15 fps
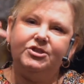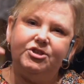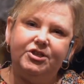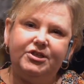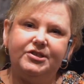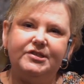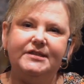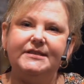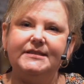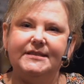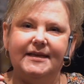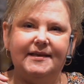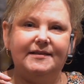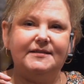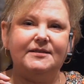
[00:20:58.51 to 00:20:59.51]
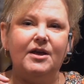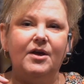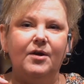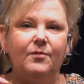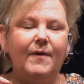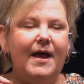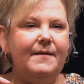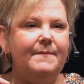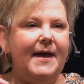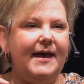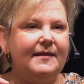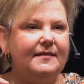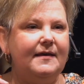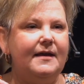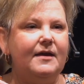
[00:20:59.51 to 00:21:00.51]
She usually sits right
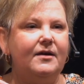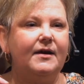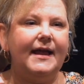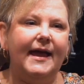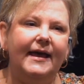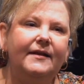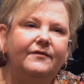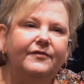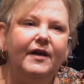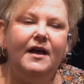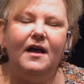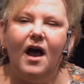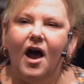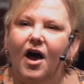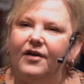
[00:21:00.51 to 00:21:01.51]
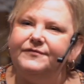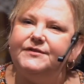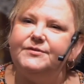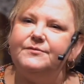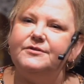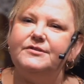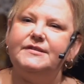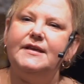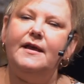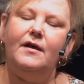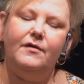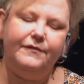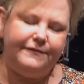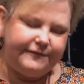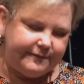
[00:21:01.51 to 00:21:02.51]
back there kind of off to
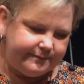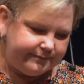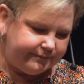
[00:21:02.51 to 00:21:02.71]
herself.